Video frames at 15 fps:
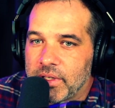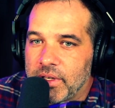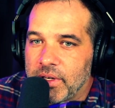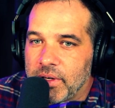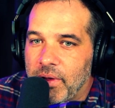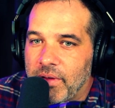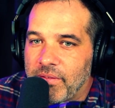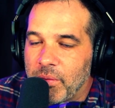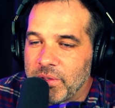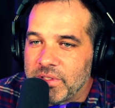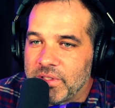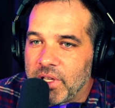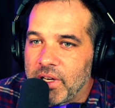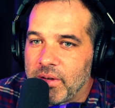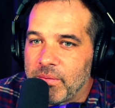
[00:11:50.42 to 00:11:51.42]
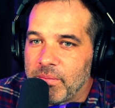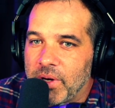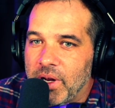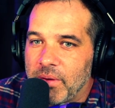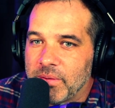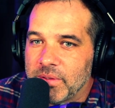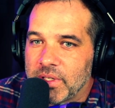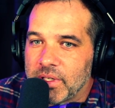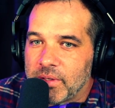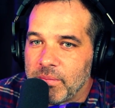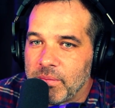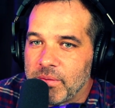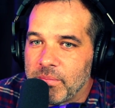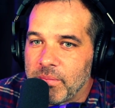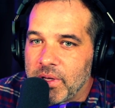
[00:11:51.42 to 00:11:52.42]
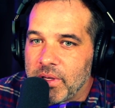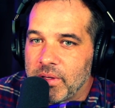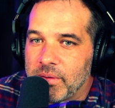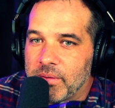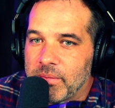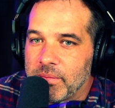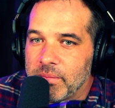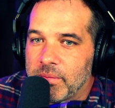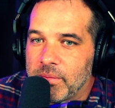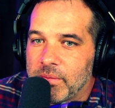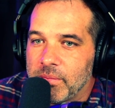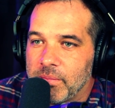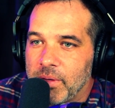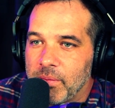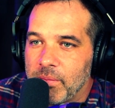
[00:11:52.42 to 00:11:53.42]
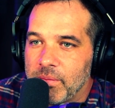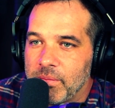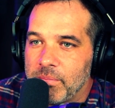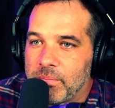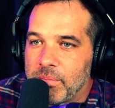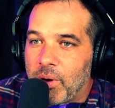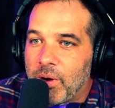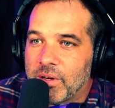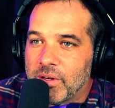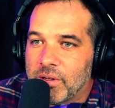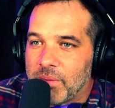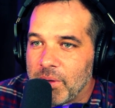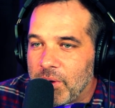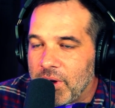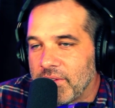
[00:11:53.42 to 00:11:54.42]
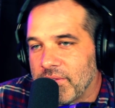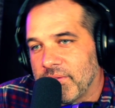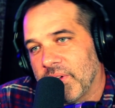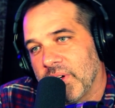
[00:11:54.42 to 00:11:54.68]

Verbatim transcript: you know, I've always done it when I was like with my partner, my wife, you